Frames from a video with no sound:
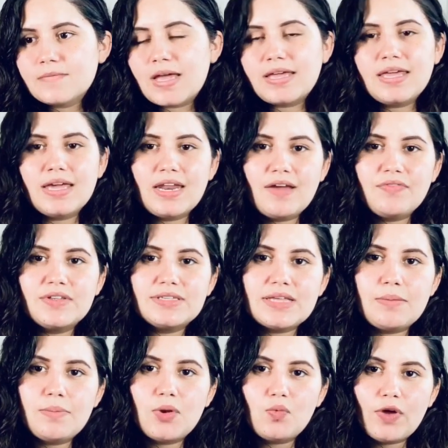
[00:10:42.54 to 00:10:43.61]
can't have the same
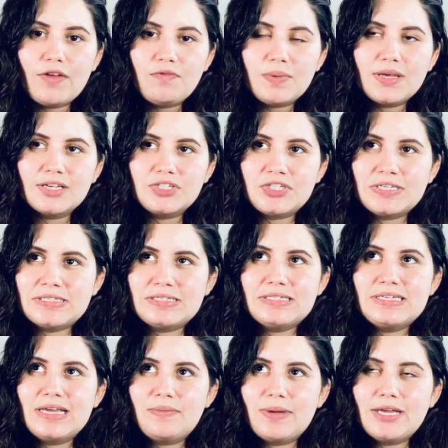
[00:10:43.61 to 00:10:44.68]
midwife because she doesn't
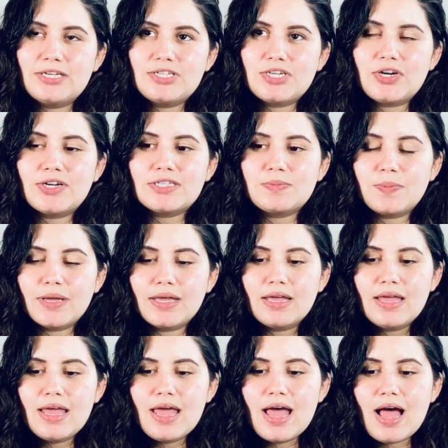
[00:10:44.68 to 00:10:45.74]
take my insurance, but
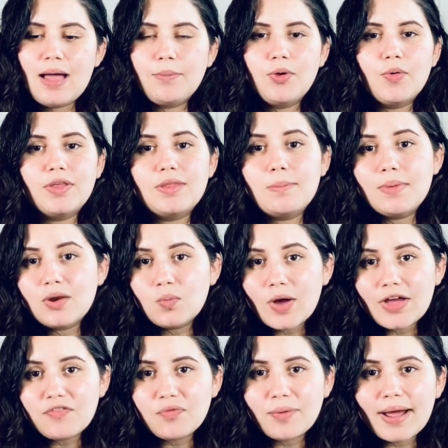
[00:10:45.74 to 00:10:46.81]
I'm going the
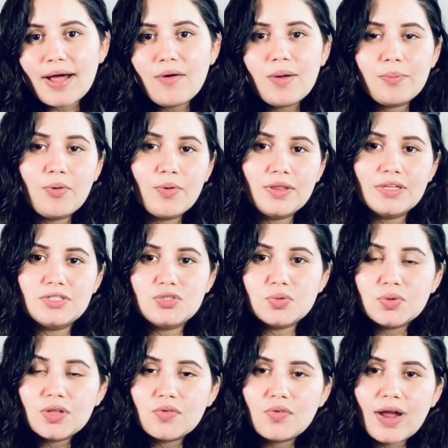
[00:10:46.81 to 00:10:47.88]
midwife route. I'm going the
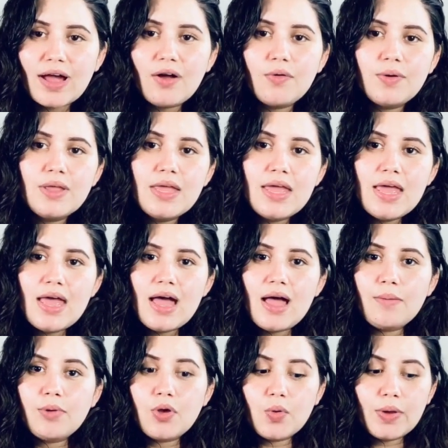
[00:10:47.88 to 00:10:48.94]
doula route.
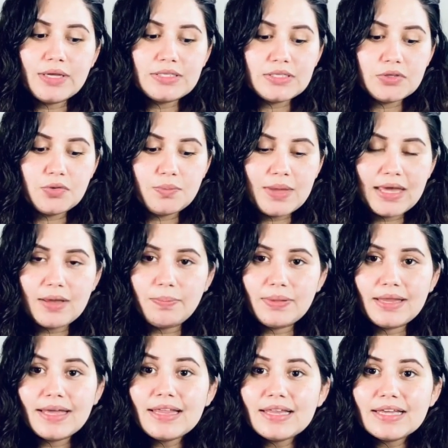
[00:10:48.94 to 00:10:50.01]
I'm going to make a
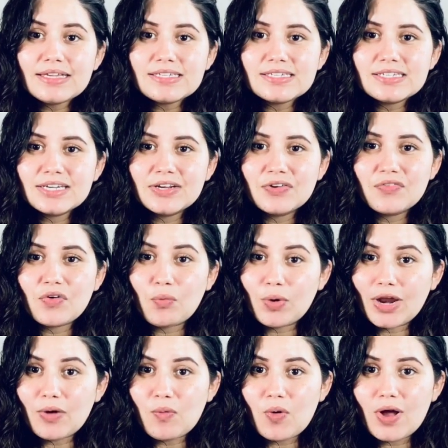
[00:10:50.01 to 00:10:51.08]
playlist for what
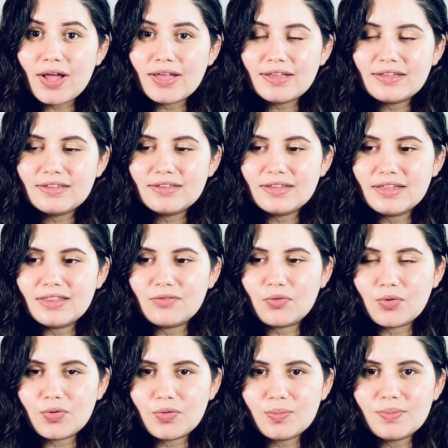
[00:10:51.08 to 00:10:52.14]
I want in the
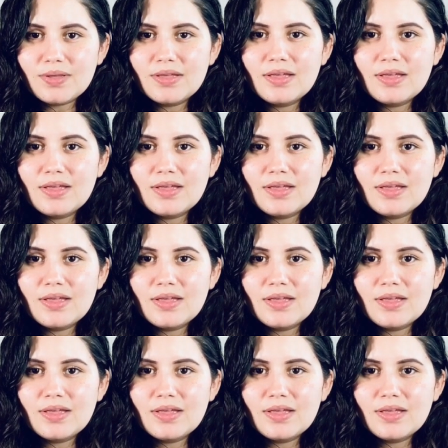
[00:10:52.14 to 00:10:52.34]
room.